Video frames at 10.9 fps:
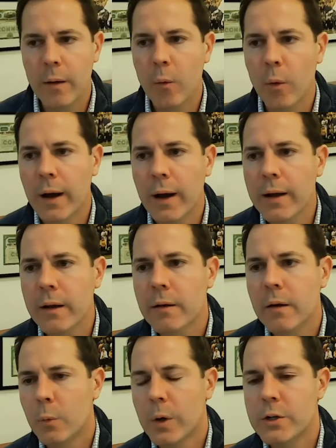When I had
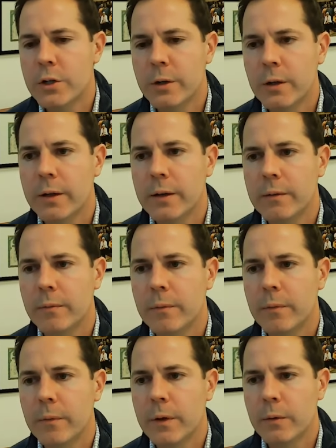originally
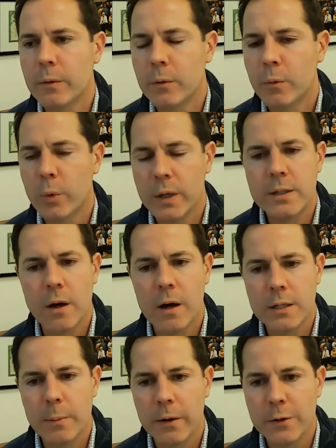we had
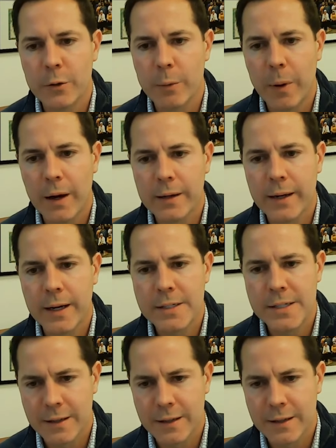talked about doing a podcast.